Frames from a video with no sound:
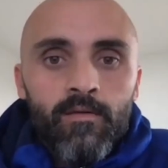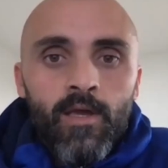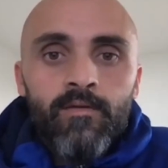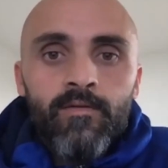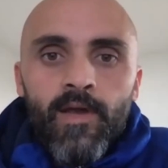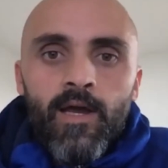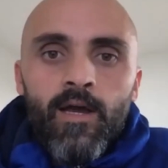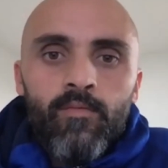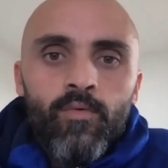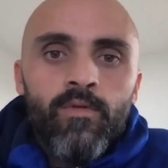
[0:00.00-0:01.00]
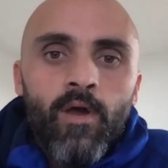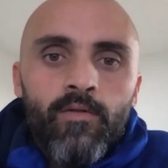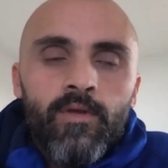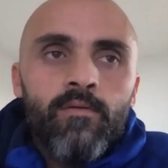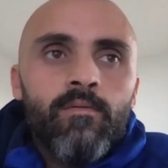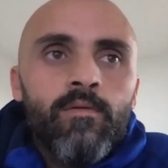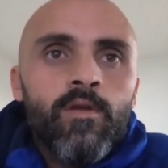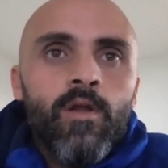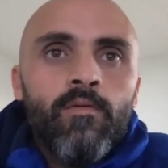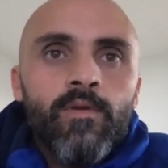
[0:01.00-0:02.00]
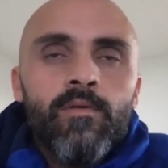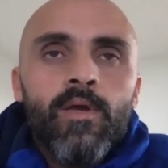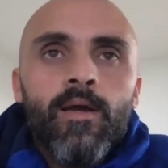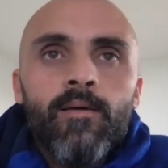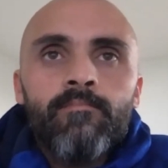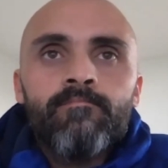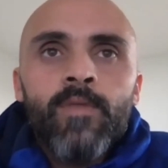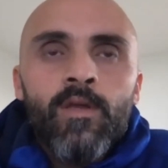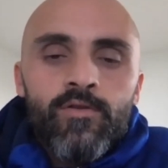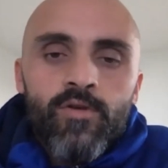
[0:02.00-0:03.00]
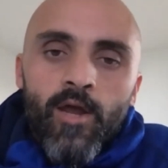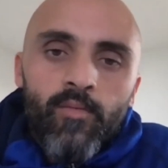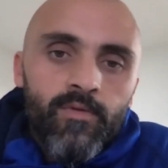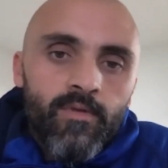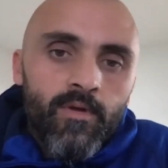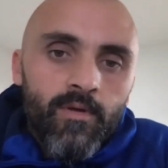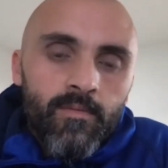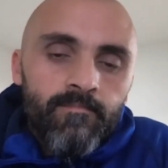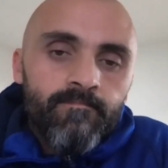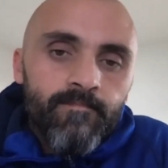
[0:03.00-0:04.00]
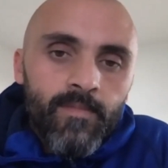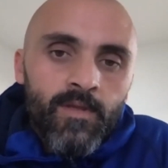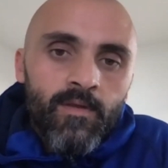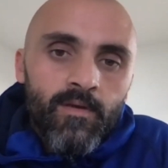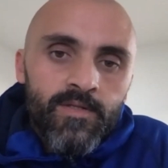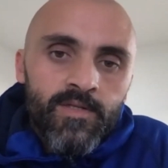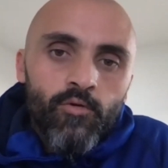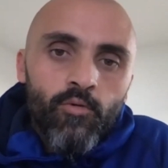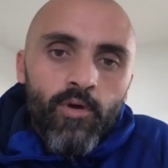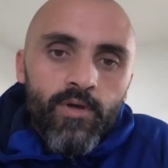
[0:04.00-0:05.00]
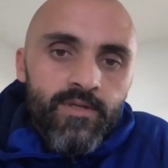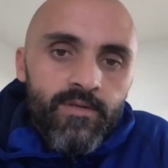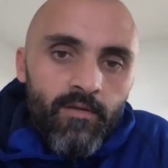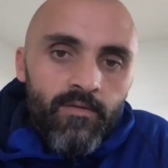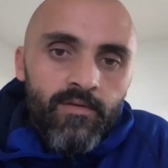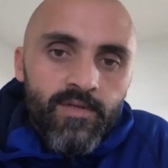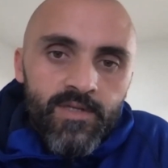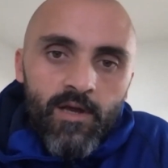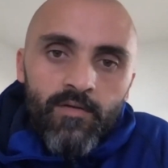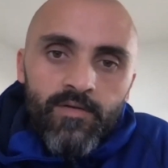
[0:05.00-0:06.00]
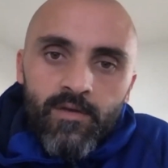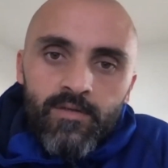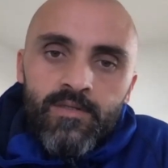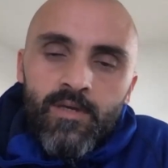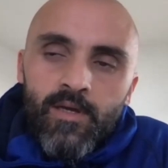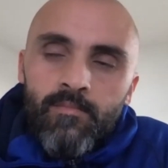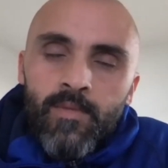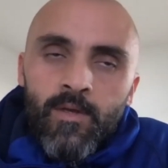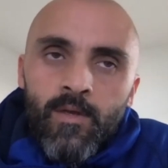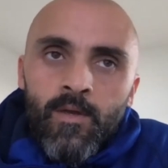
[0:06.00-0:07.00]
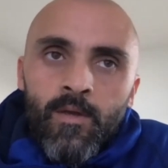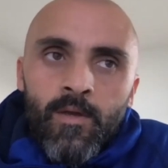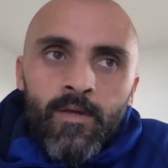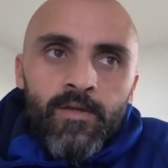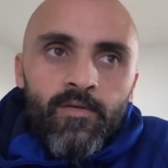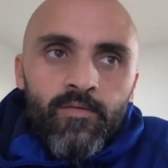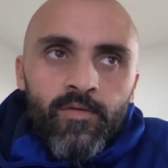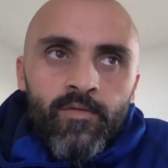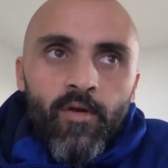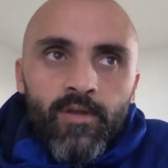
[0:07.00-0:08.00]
and you can only train with the single person other than yourself. So it's you're very